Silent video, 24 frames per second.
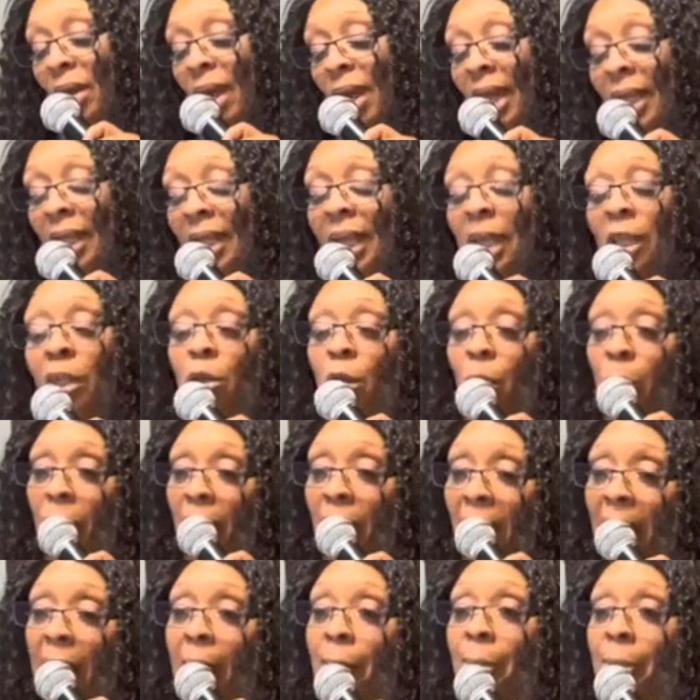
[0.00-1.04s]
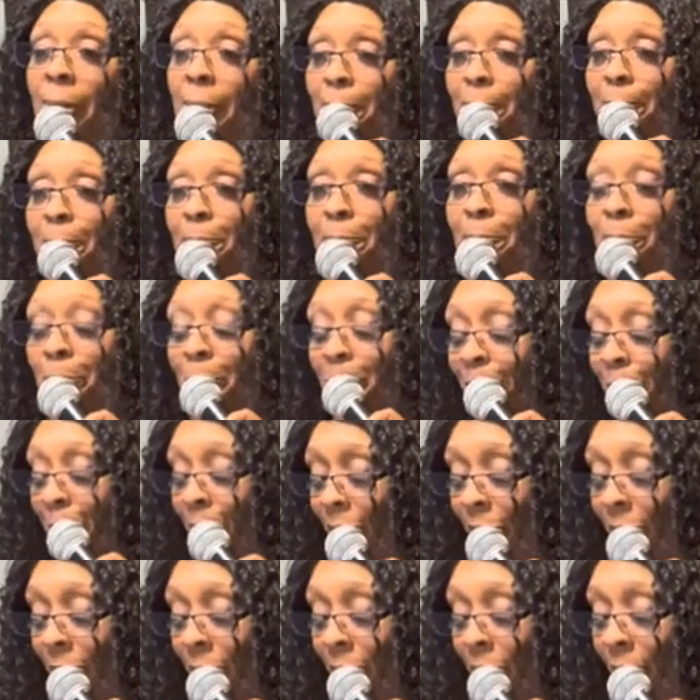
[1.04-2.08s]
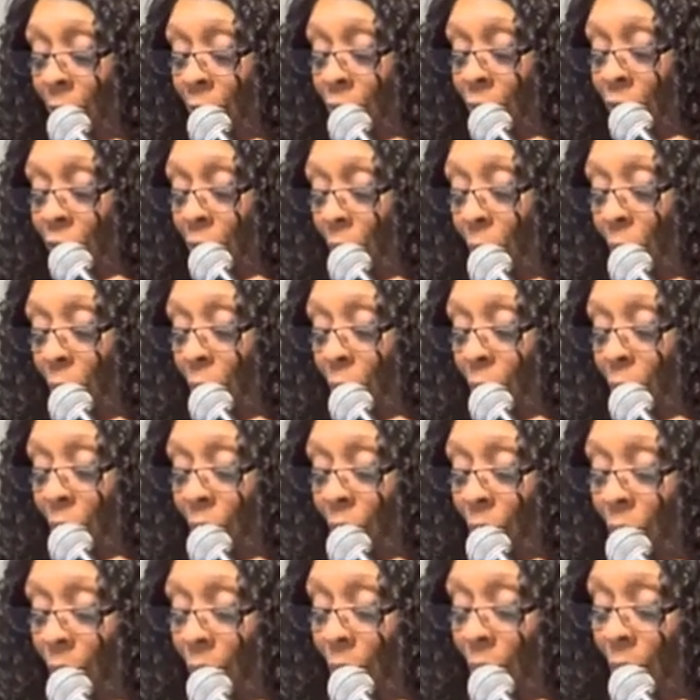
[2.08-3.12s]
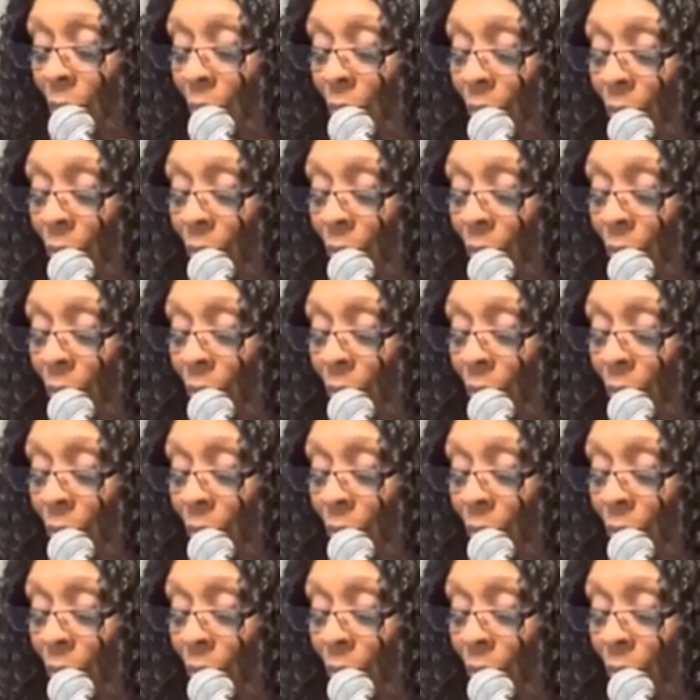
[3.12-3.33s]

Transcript: not in your Bible. So,